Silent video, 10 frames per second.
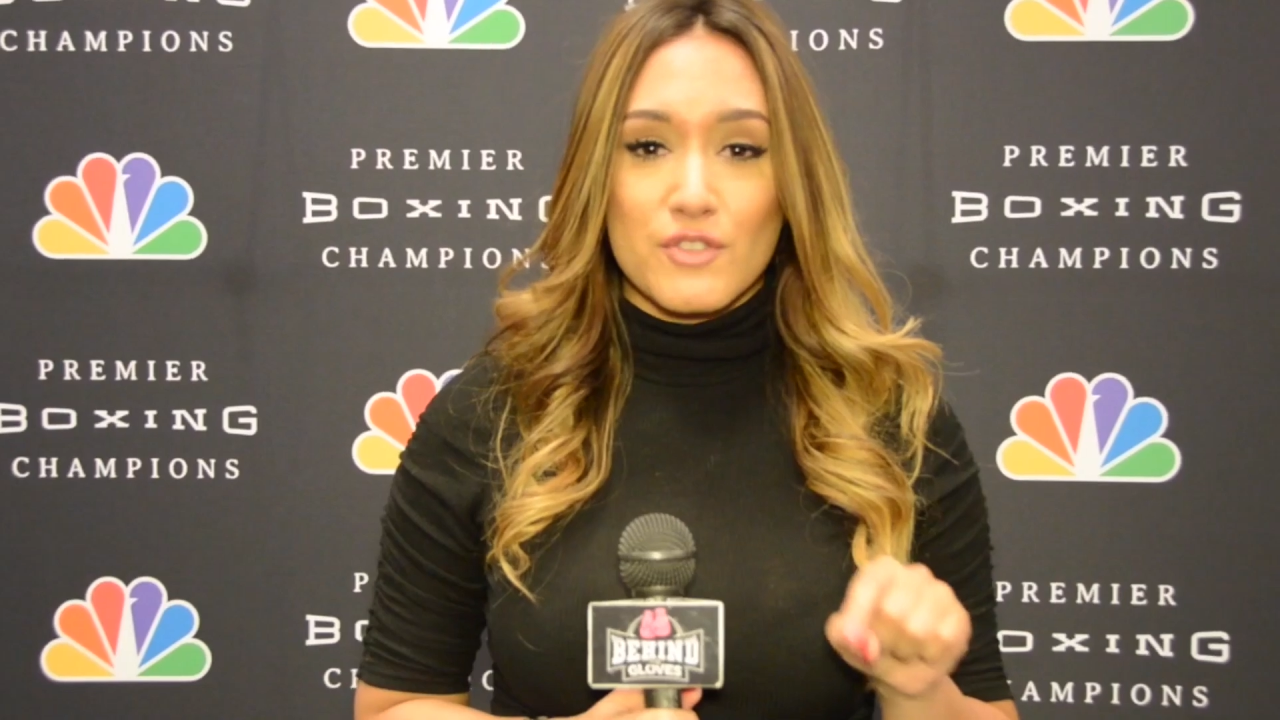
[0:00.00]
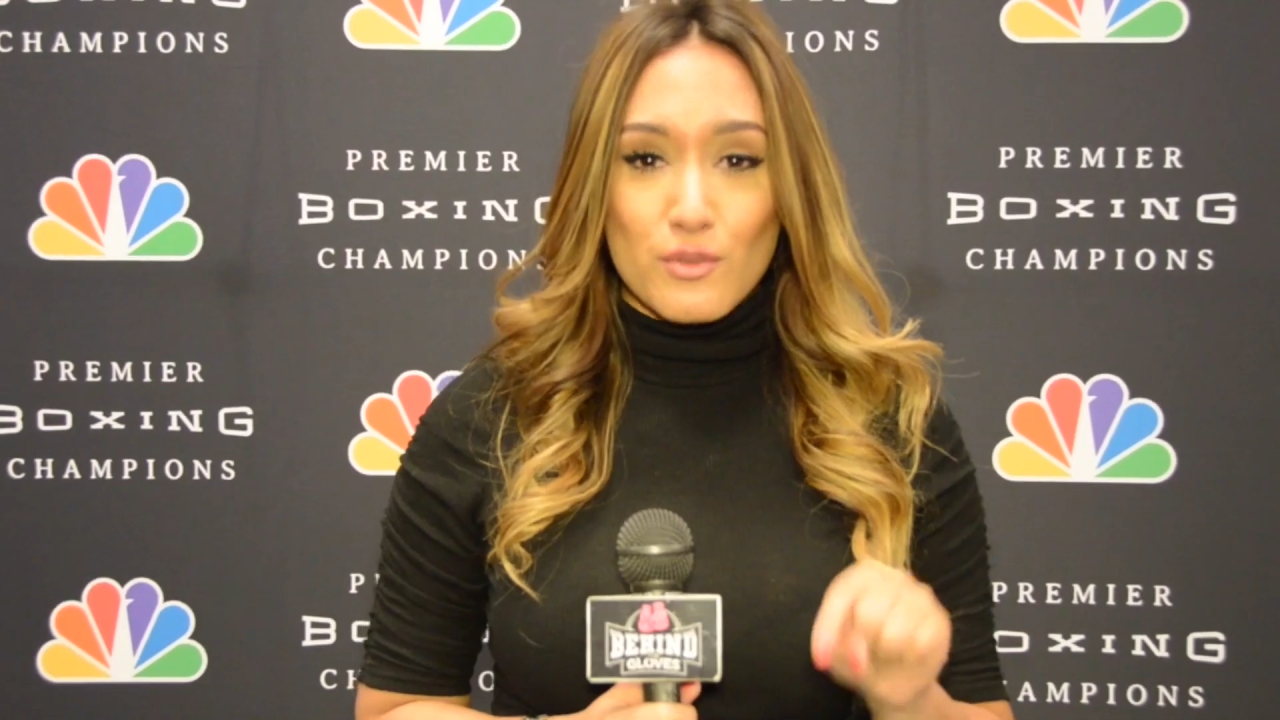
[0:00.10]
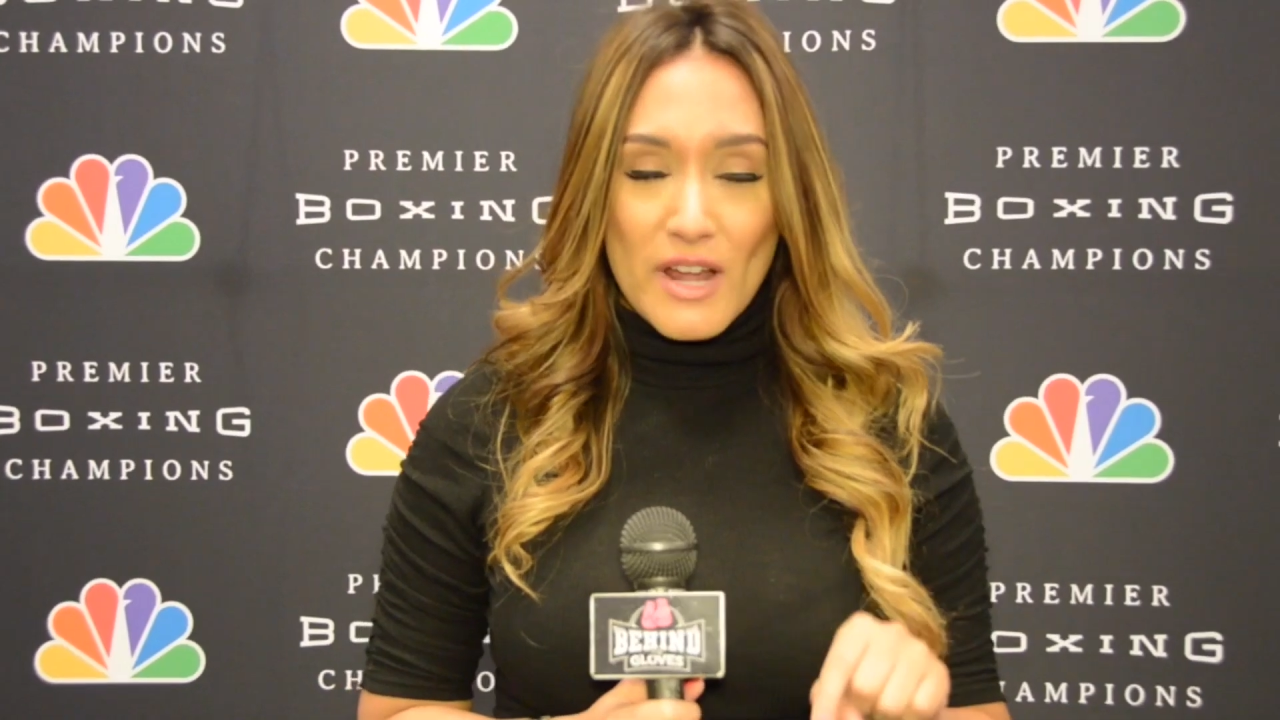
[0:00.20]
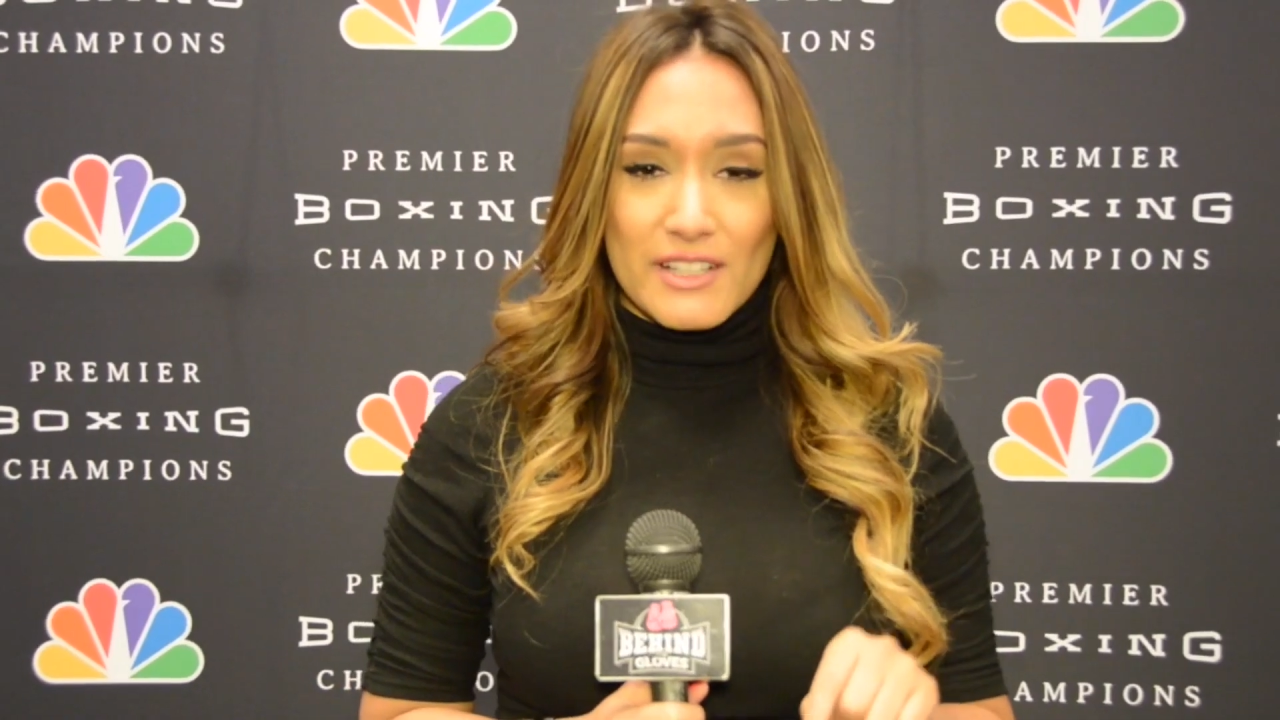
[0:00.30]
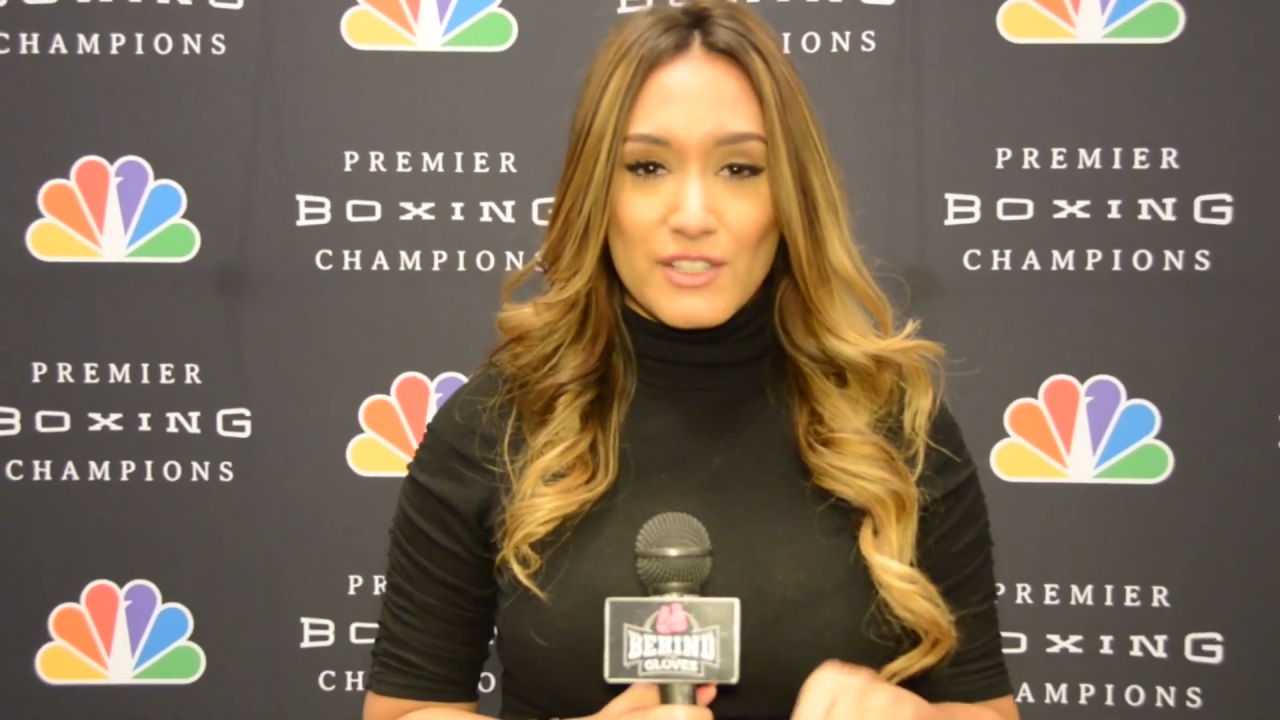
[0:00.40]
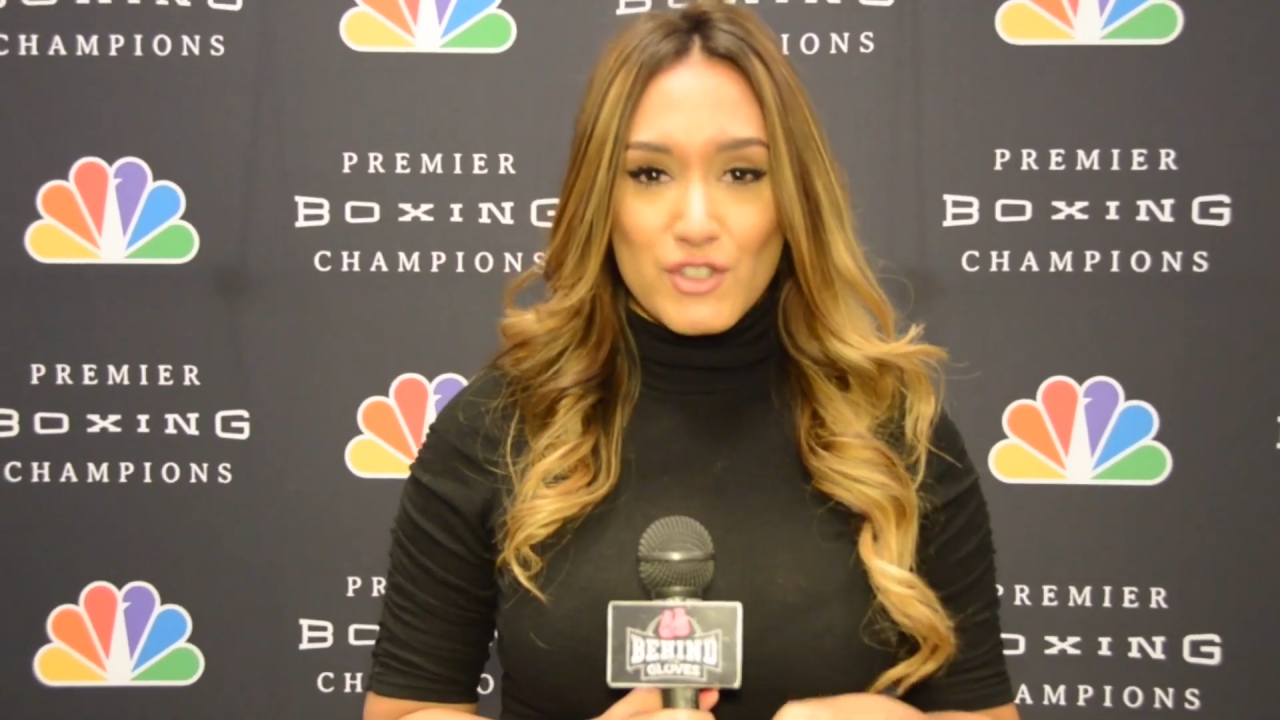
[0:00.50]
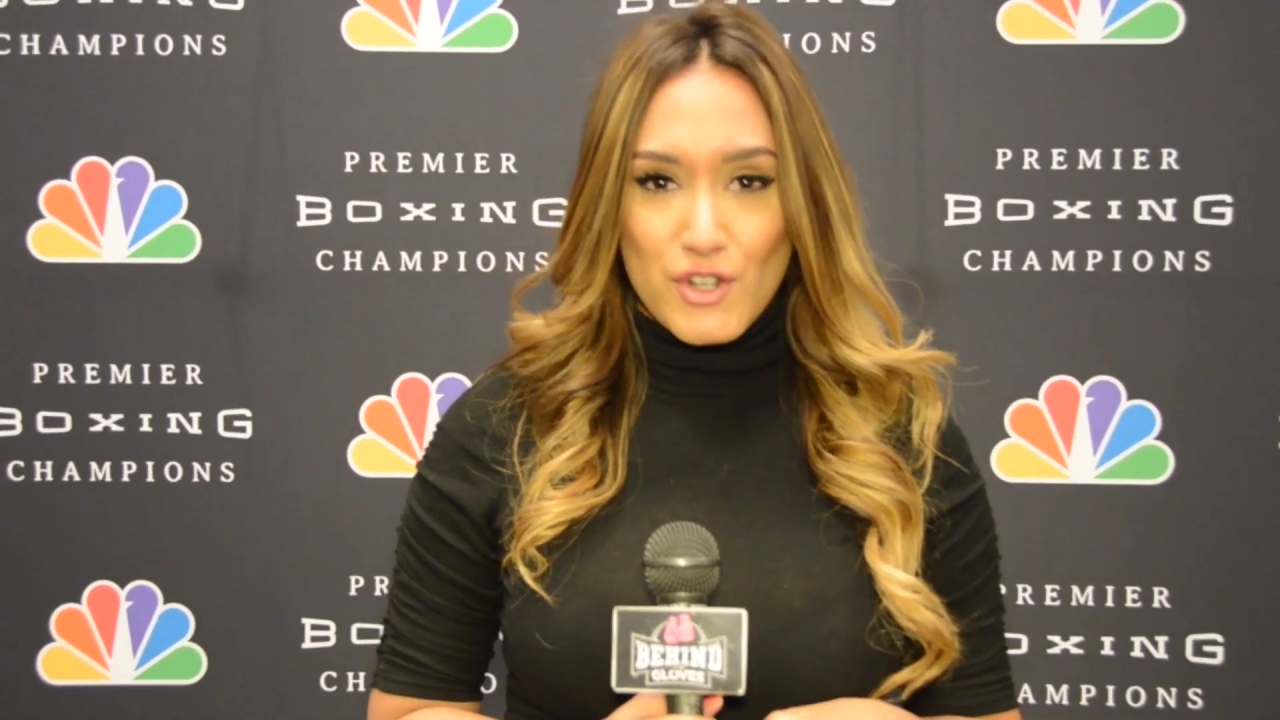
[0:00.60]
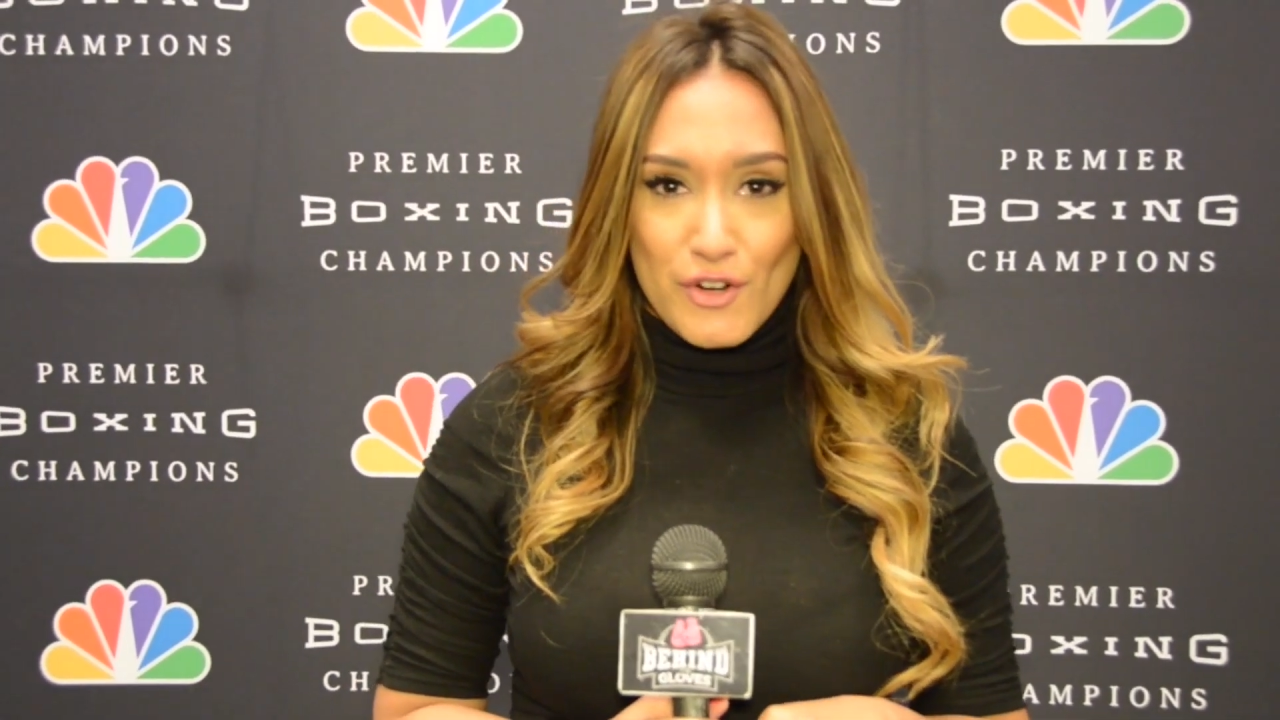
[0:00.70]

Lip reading: directly to